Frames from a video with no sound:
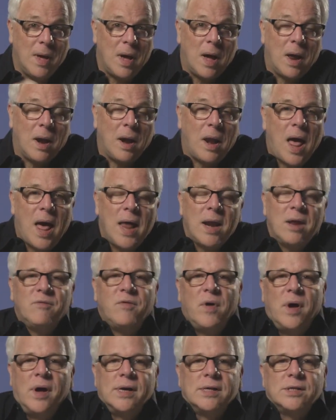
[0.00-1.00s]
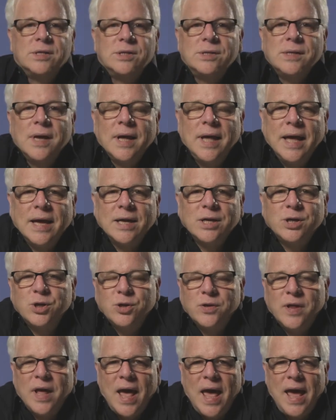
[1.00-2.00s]
A lot of us get
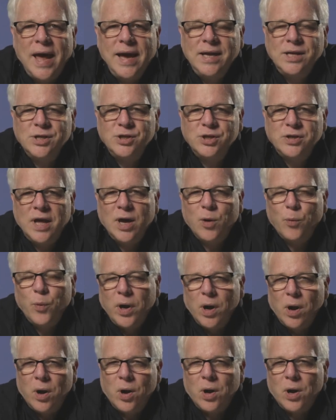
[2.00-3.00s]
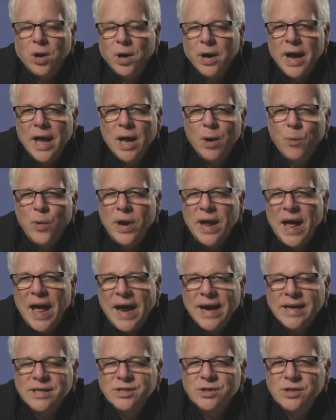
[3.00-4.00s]
to the age that we are, and we
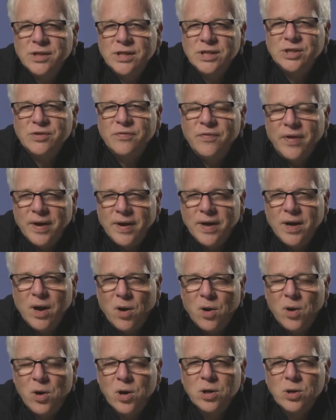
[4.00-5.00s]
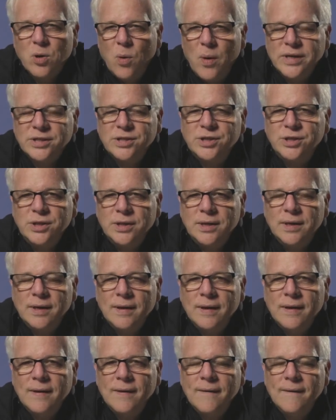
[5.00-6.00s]
ask this very hard question,
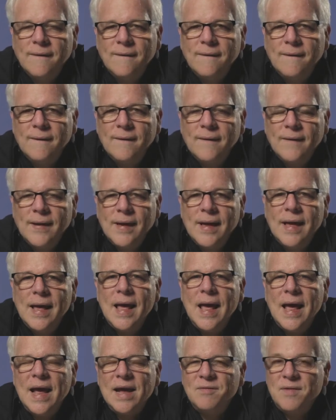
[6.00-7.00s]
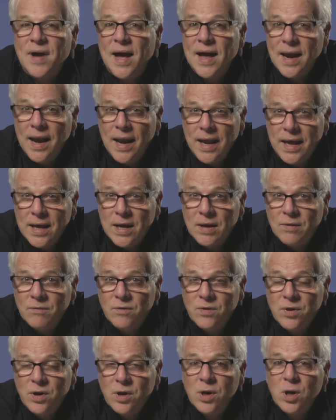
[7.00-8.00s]
have I
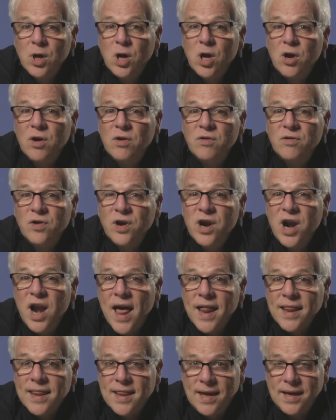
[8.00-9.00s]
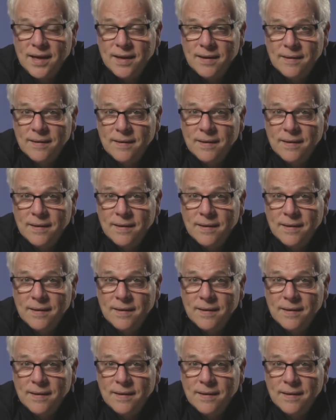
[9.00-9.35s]
lived for nothing?